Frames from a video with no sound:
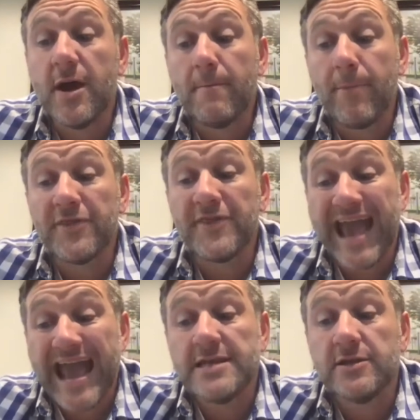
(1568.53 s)
by the
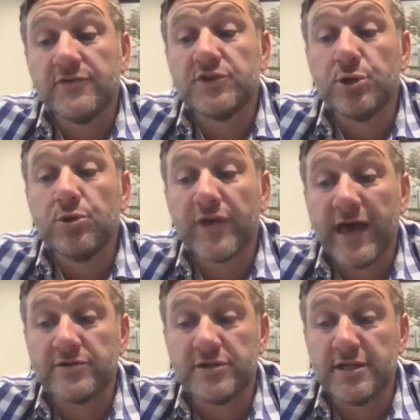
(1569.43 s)
end of
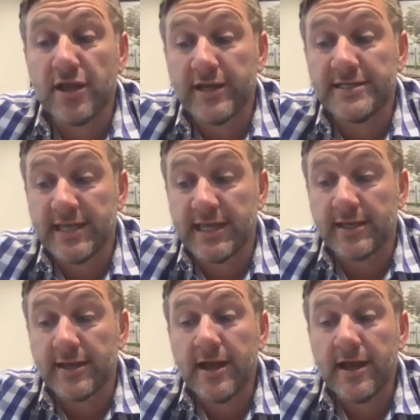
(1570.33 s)
2019.